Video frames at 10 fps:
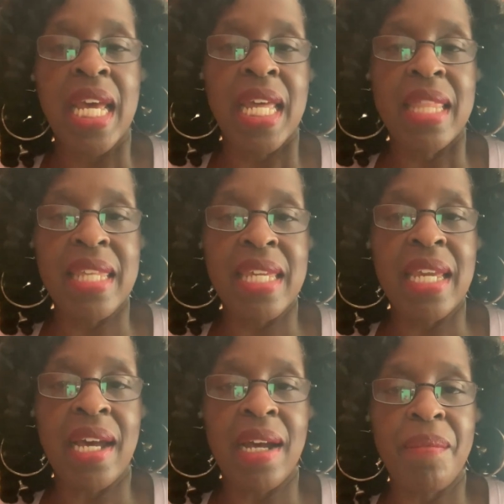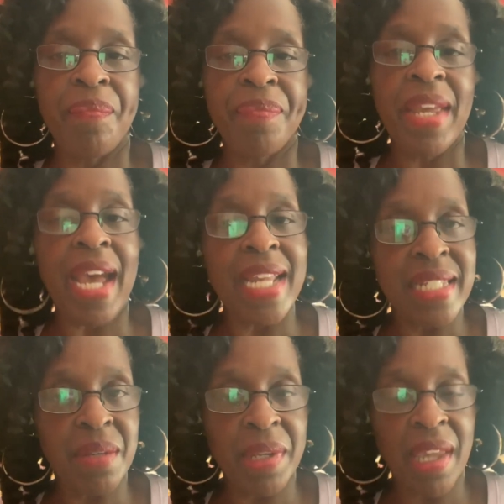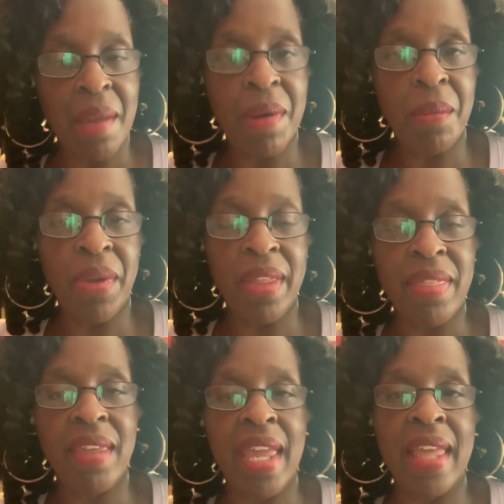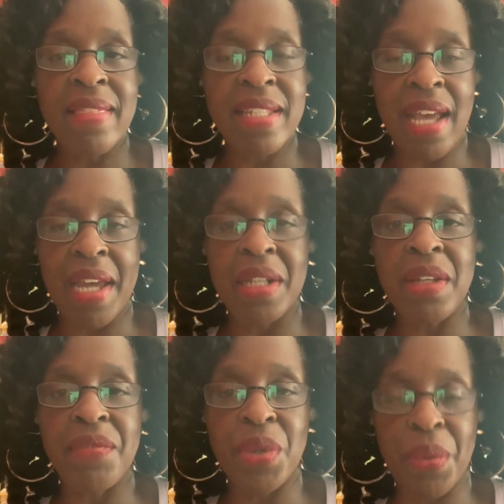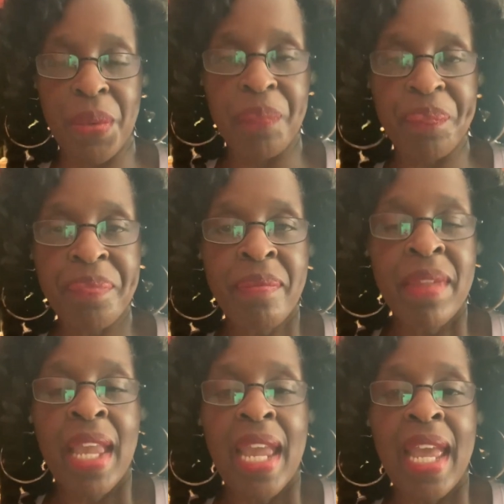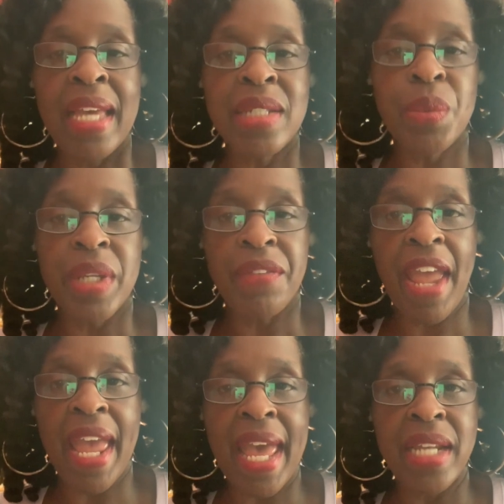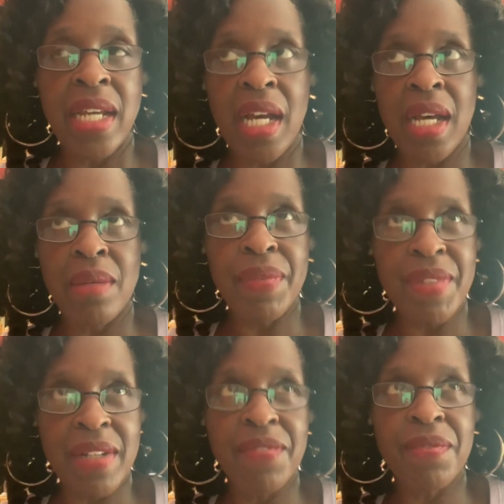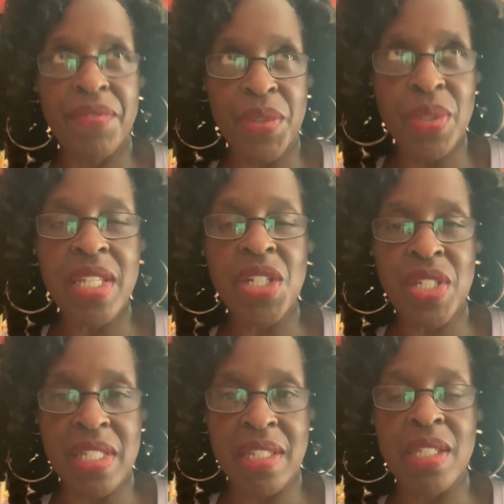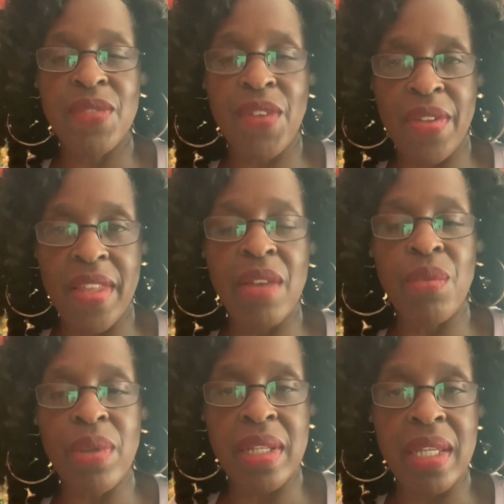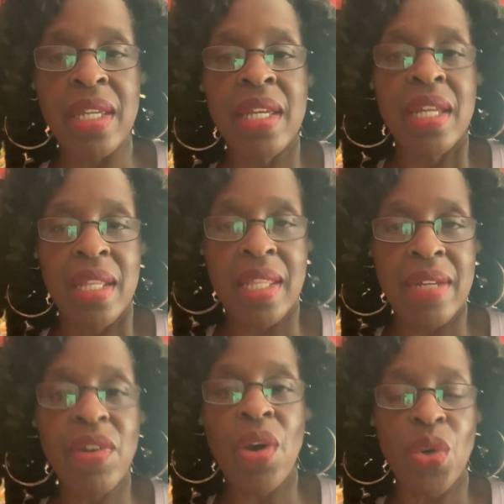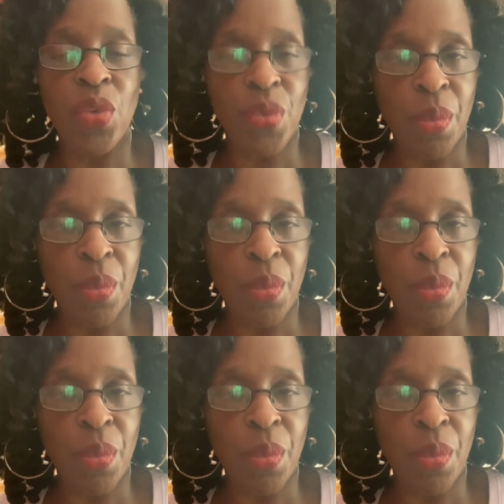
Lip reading: the idea we came up with and the title of the group. And we have had, we've done a few sessions thus far that have gone over